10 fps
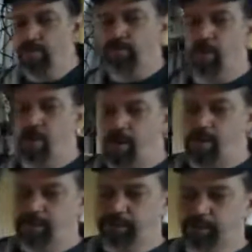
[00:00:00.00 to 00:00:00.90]
And
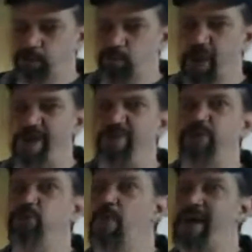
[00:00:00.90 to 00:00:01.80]
if I do
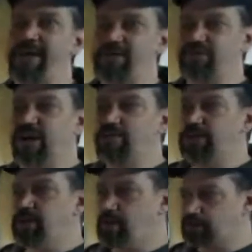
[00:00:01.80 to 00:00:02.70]
make it, it's got to be
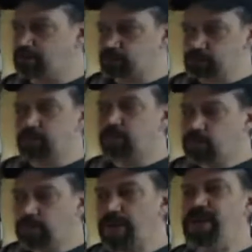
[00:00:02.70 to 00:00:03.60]

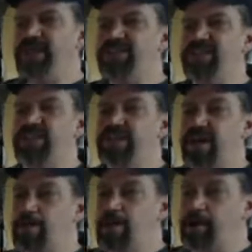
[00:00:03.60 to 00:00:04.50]
easy to take
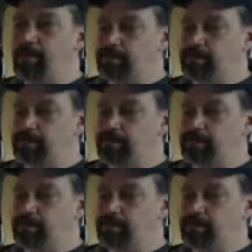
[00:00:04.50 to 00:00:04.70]
apart.